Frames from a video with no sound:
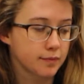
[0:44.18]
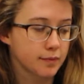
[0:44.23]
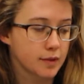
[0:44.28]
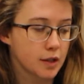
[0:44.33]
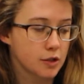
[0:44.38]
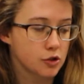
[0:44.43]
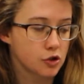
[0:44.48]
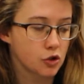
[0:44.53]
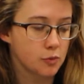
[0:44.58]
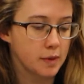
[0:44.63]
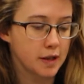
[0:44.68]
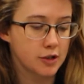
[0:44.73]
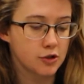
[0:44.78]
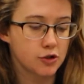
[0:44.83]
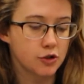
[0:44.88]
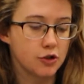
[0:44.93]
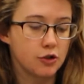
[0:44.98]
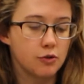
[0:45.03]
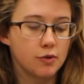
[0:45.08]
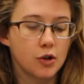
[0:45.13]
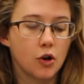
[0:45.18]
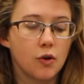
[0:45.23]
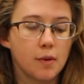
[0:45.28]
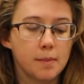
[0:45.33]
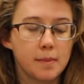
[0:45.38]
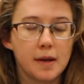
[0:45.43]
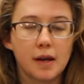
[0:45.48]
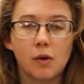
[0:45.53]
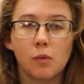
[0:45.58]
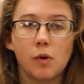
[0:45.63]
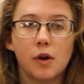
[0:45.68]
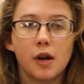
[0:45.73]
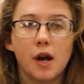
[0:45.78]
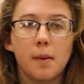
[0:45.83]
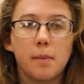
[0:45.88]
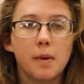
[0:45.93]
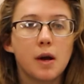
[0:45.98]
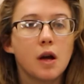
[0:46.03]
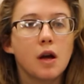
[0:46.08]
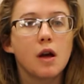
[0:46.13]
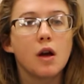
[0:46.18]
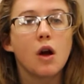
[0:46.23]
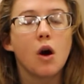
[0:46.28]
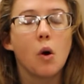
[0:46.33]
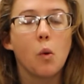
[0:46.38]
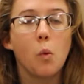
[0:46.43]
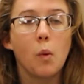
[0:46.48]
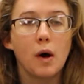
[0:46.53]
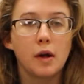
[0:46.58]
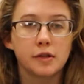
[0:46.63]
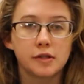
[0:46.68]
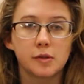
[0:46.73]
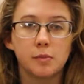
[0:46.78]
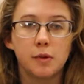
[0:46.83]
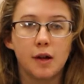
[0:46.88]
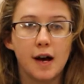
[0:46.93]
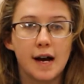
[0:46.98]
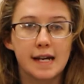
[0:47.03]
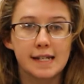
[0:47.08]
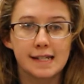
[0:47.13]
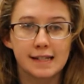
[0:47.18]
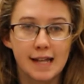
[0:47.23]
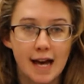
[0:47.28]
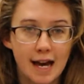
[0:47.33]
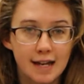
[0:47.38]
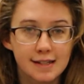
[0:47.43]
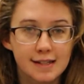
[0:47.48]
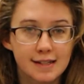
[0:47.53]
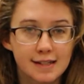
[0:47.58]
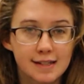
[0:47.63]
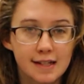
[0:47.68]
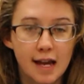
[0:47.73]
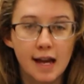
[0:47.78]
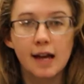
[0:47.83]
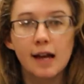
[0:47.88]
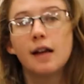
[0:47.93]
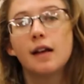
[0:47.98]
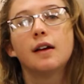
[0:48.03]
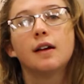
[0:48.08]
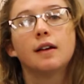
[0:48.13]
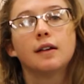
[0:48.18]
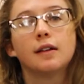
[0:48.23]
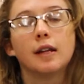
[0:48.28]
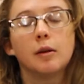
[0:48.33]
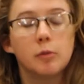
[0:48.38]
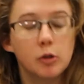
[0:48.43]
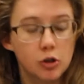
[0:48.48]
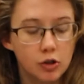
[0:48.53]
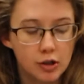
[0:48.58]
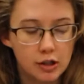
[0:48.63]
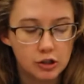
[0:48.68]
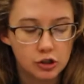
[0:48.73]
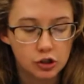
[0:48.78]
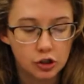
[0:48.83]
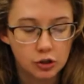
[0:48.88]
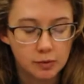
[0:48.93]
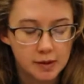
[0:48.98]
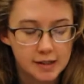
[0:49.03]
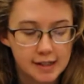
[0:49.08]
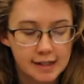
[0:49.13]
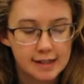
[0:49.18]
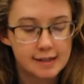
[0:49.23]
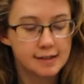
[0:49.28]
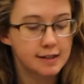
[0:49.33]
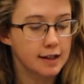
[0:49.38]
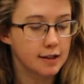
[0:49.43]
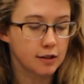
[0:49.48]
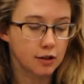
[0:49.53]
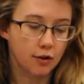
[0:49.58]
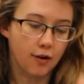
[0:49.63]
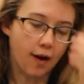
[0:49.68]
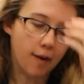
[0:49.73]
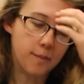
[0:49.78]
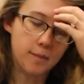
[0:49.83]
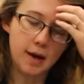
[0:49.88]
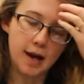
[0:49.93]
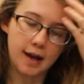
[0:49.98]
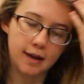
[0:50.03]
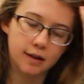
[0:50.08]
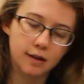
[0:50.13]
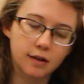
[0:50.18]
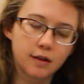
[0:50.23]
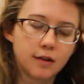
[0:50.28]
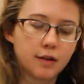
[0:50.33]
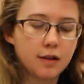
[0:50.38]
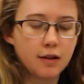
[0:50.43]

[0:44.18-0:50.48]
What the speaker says: So make sure you go and pick one up while supplies last. Let me go ahead and show you what's inside the grab bag.